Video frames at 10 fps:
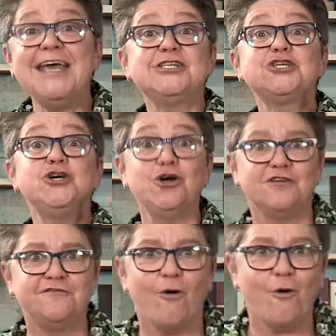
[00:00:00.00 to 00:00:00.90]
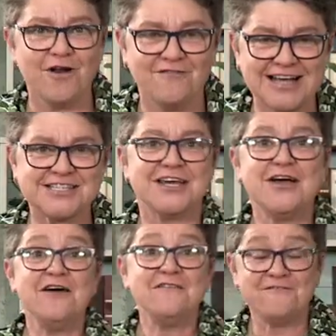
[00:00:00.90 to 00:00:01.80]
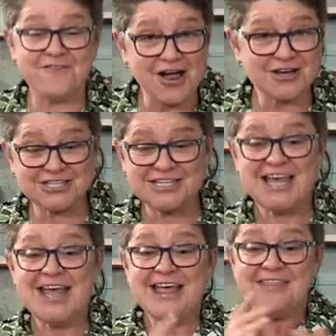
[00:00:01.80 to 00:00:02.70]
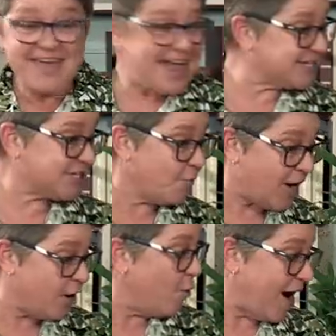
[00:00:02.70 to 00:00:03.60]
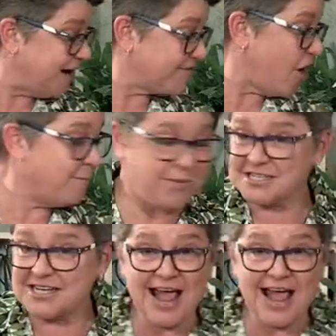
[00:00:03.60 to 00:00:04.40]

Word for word: it's good for all of us. Folks, that's the 101 of compost,